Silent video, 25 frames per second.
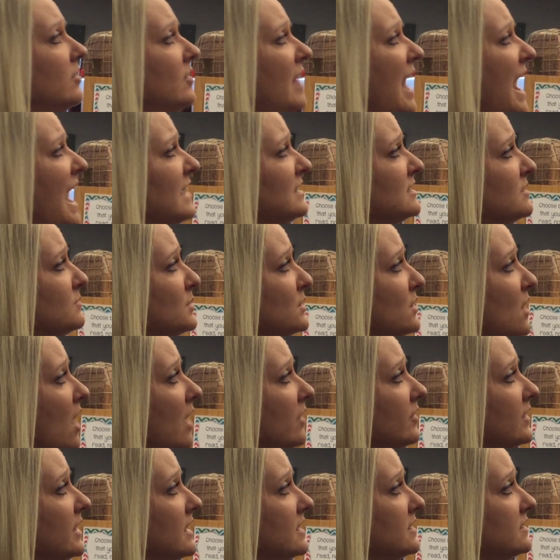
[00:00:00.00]
Last but
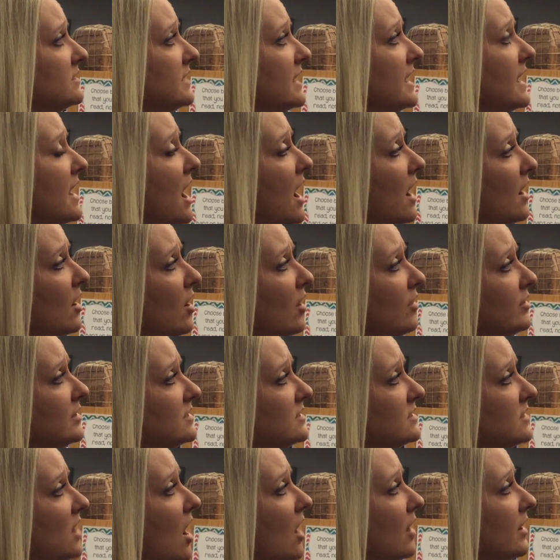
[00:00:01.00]
not least, he hung all the
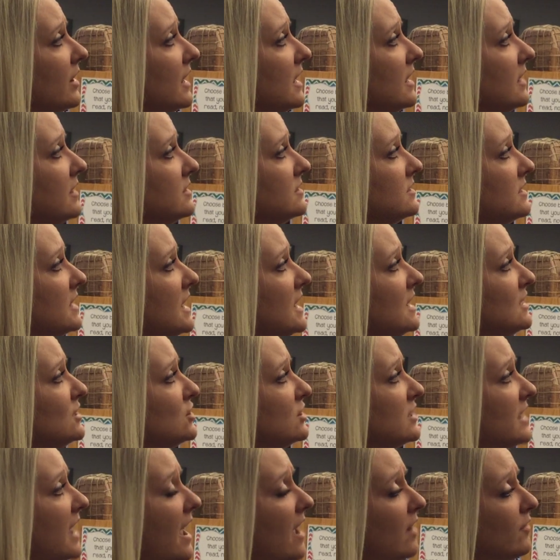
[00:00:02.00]
stockings, each
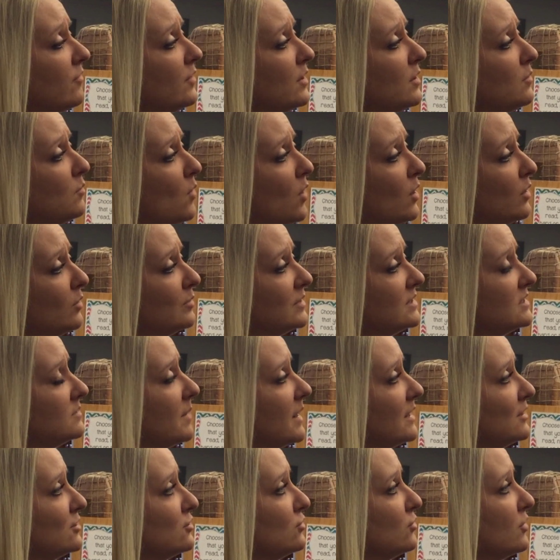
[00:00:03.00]
and every one with
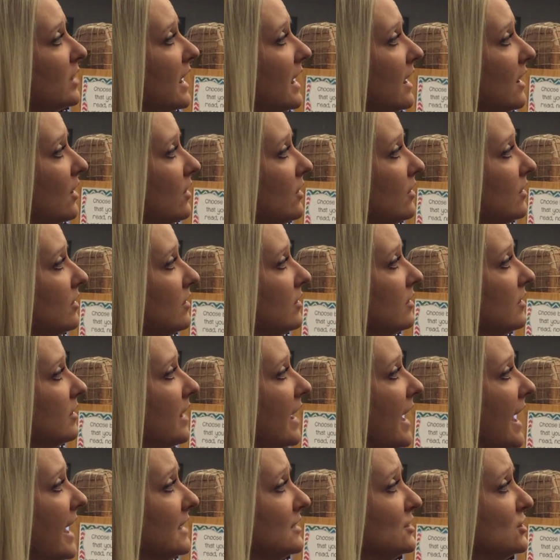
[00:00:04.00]
special care.
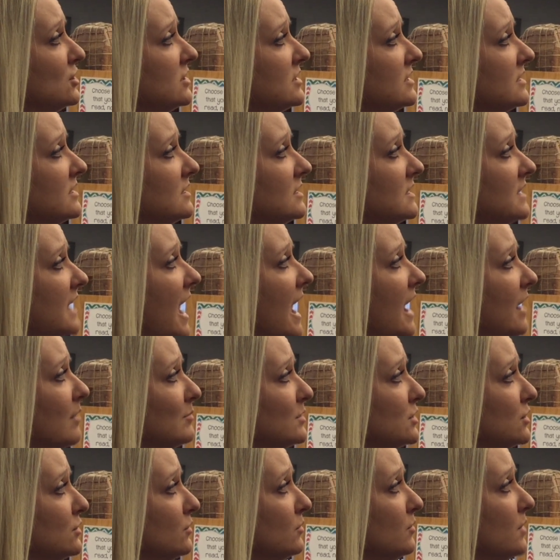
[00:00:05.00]
And just in time,
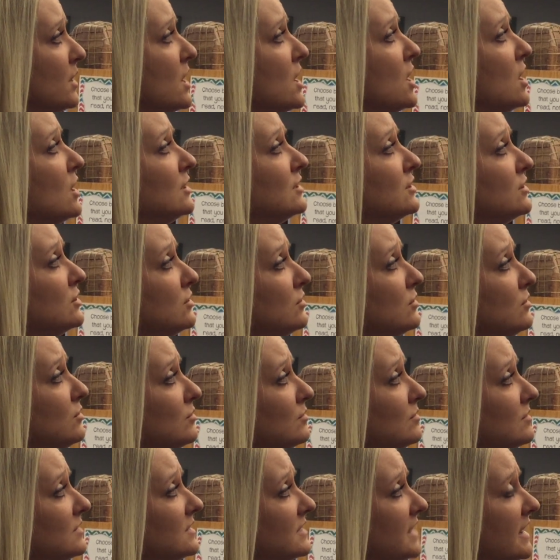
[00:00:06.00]
too.
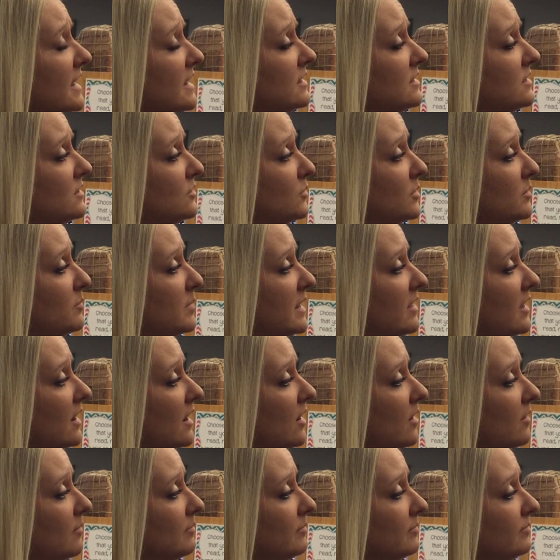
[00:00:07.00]
Soon Santa would be
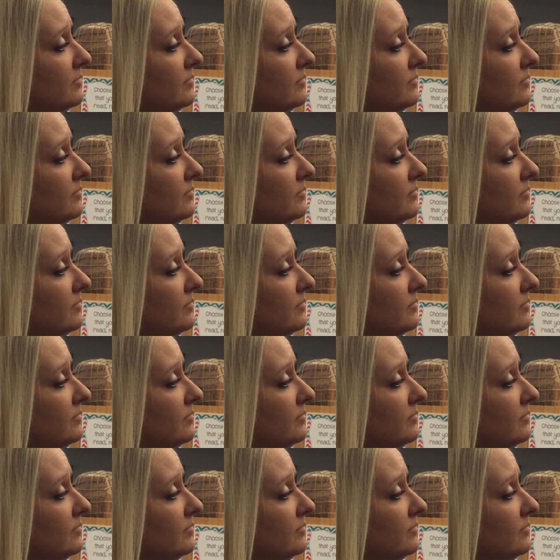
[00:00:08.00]
there.